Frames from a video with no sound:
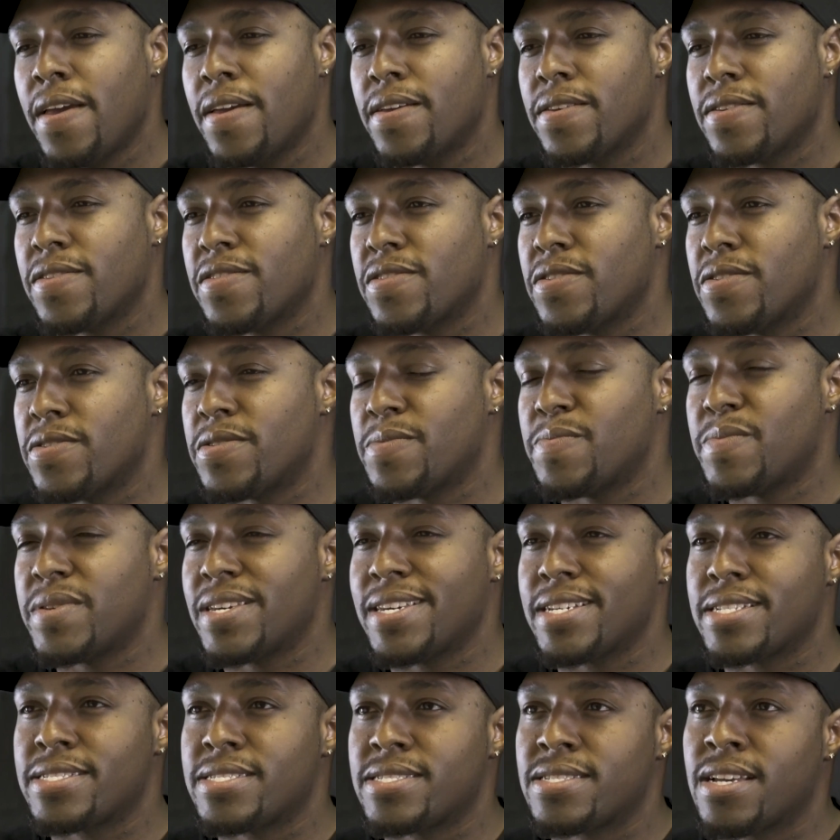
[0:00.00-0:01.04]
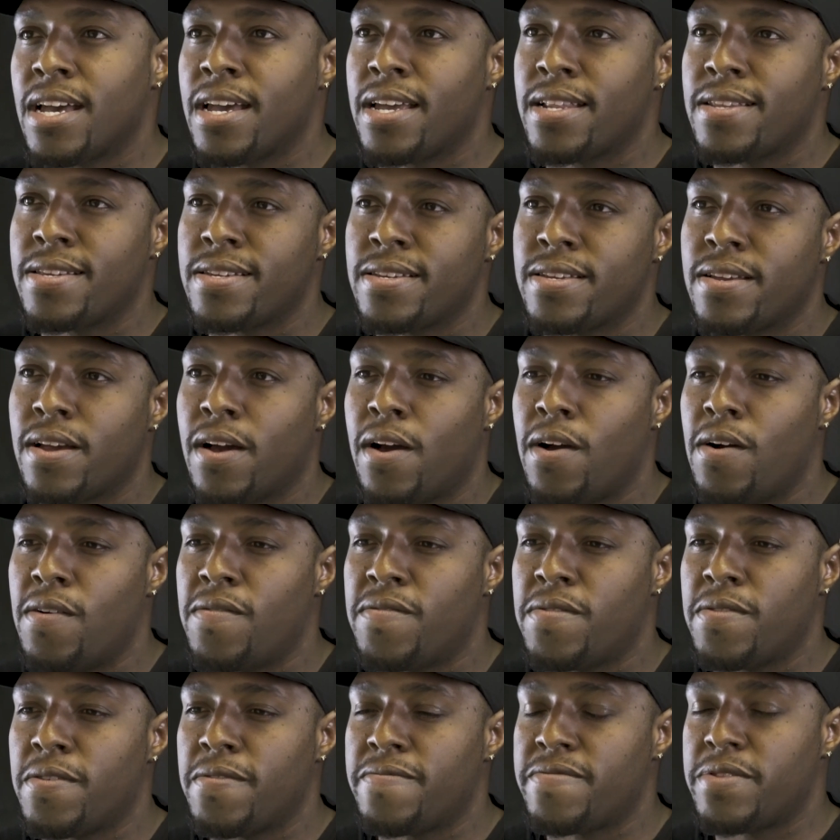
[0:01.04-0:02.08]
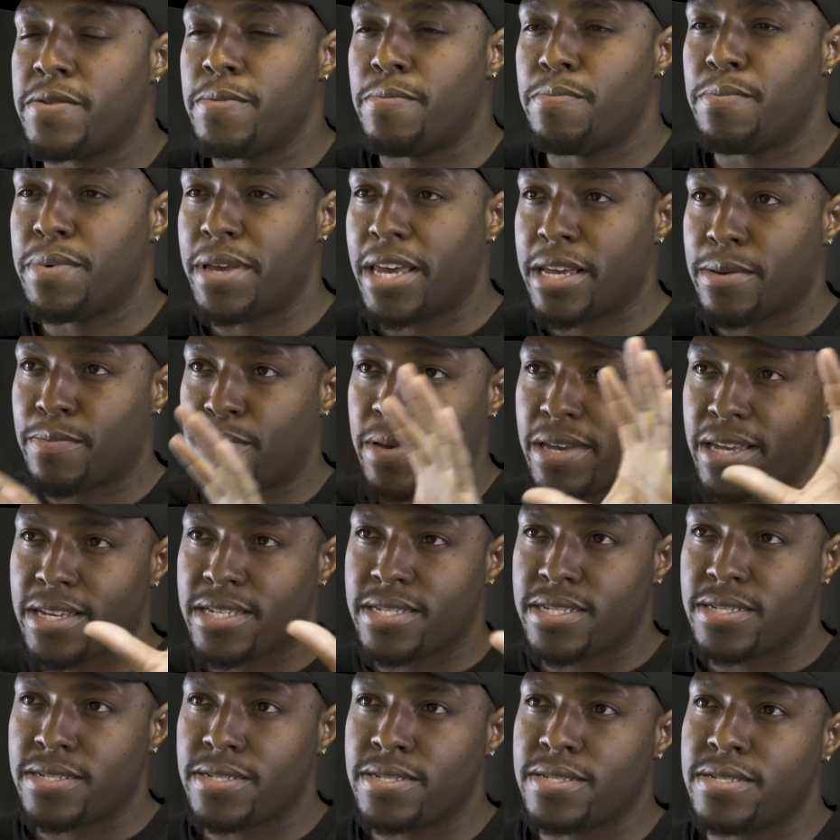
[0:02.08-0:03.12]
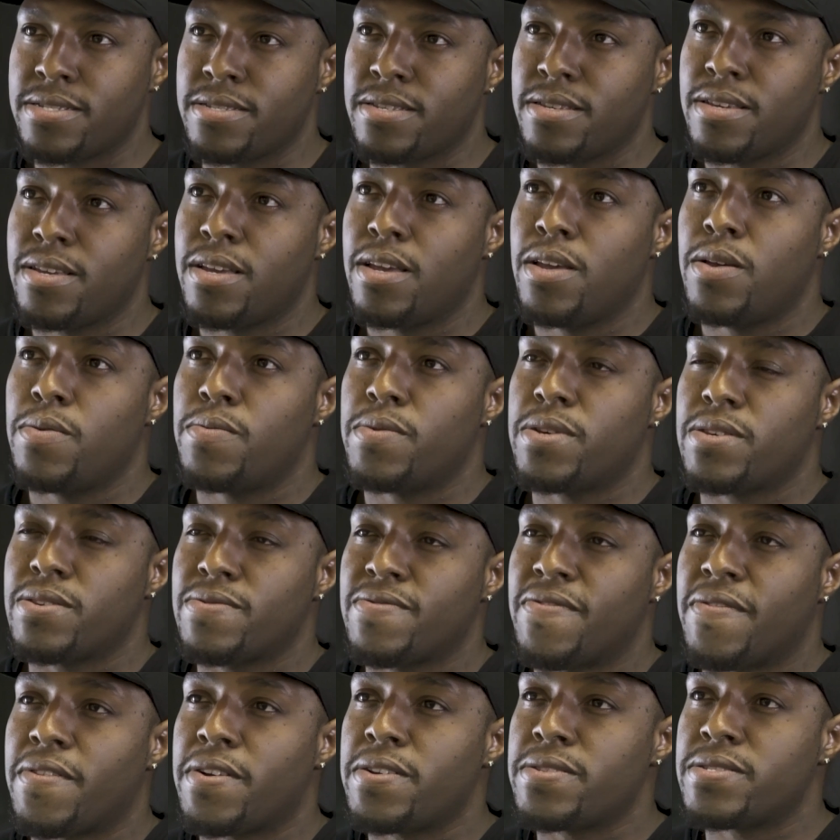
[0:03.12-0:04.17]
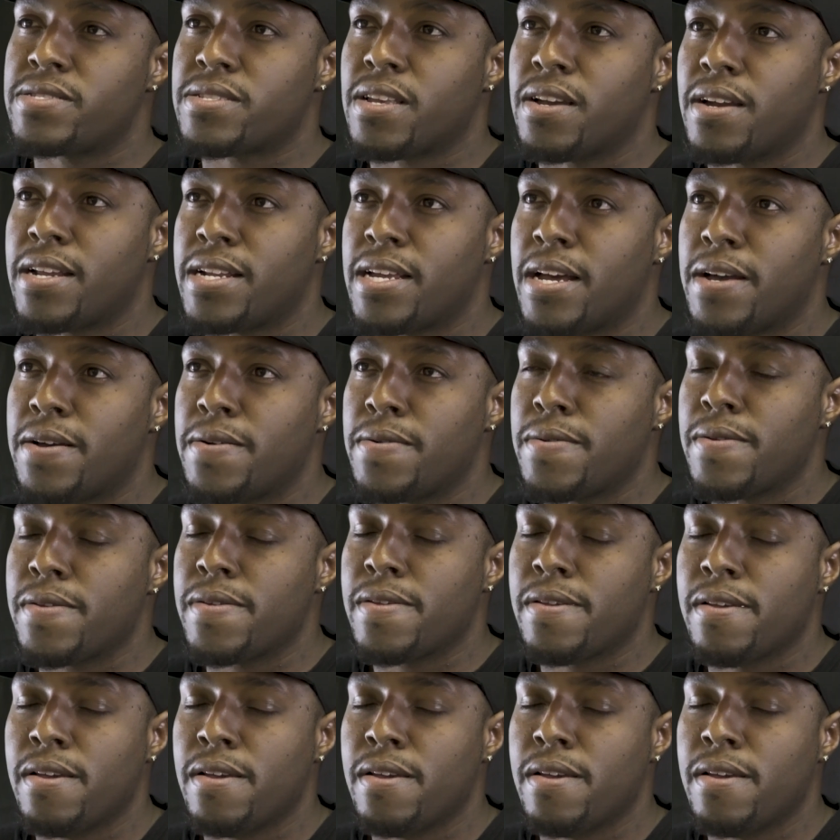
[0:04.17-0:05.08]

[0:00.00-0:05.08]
You're going to be excited off of the big picture when you first start out.